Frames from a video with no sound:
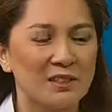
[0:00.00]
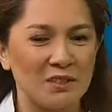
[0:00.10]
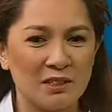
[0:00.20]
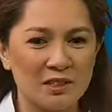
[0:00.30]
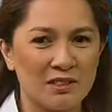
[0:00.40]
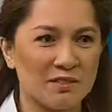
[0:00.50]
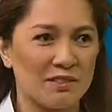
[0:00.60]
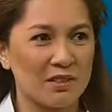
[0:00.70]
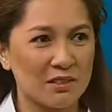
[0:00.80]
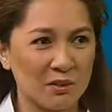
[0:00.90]
So
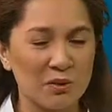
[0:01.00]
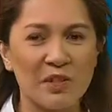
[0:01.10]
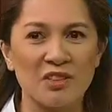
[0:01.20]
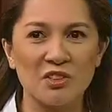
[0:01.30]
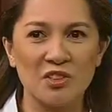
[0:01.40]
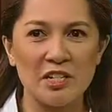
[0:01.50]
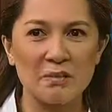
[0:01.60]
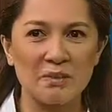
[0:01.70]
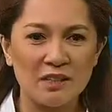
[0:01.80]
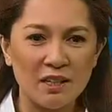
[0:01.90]
it's two
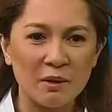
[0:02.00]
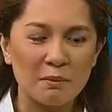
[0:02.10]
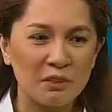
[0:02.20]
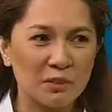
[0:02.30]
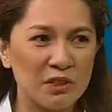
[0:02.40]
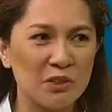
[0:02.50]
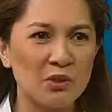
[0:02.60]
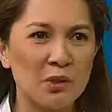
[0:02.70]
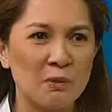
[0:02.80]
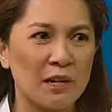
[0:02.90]
extremes. But once you
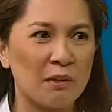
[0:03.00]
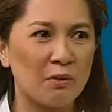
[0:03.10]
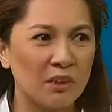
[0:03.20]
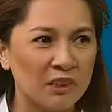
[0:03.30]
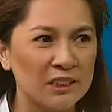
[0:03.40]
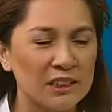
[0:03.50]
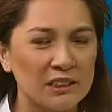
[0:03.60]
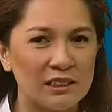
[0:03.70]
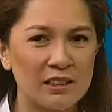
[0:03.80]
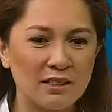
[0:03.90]
apply modern
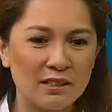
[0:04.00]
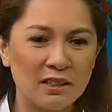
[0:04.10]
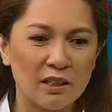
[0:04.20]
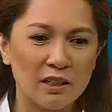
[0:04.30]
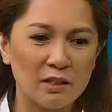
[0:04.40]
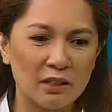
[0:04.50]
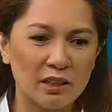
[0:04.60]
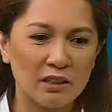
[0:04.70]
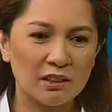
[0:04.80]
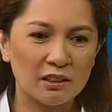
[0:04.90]
techniques, you
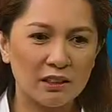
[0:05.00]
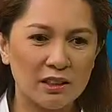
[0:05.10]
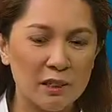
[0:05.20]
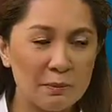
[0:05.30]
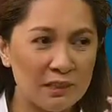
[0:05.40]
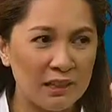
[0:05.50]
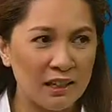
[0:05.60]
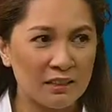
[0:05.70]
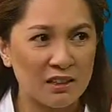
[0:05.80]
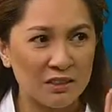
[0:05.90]
can keep it
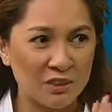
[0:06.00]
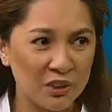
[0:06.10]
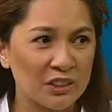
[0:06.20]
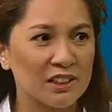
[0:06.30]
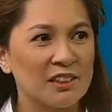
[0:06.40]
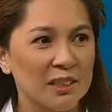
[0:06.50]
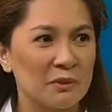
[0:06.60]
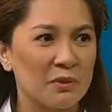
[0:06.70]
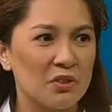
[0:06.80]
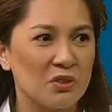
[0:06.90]
at a certain
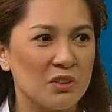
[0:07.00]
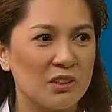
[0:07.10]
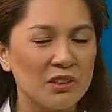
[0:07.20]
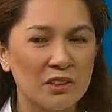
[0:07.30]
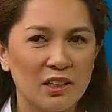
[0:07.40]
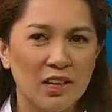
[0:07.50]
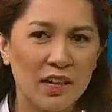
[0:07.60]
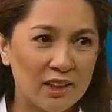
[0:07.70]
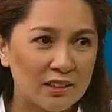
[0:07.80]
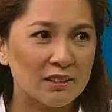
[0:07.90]
temperature
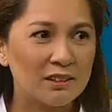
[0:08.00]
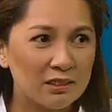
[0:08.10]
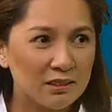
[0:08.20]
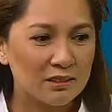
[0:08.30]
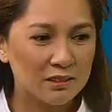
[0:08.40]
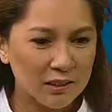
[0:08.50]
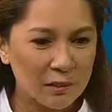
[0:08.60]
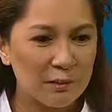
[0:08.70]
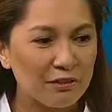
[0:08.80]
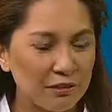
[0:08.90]
and
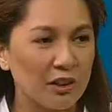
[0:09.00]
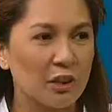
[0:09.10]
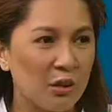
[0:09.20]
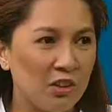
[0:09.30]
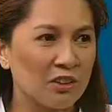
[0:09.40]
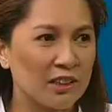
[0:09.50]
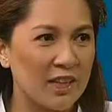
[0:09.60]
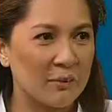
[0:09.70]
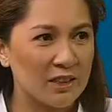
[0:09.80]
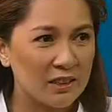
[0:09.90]
keep it for a long
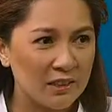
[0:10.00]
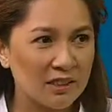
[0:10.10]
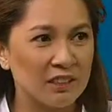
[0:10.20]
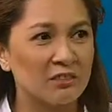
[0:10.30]
time, and it still